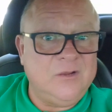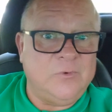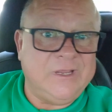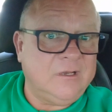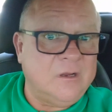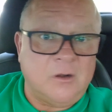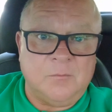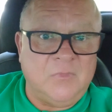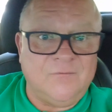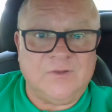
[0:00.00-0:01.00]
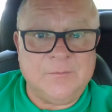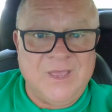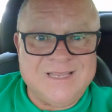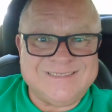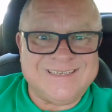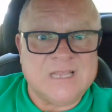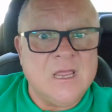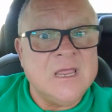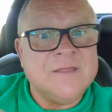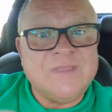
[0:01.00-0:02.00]
weekly, or a monthly basis
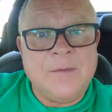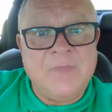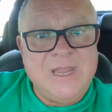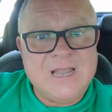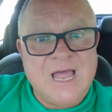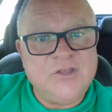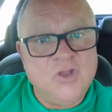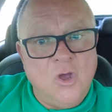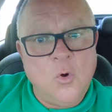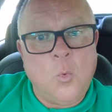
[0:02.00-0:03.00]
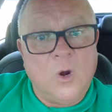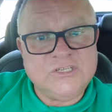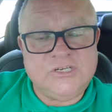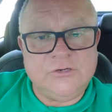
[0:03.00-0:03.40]
that may not know what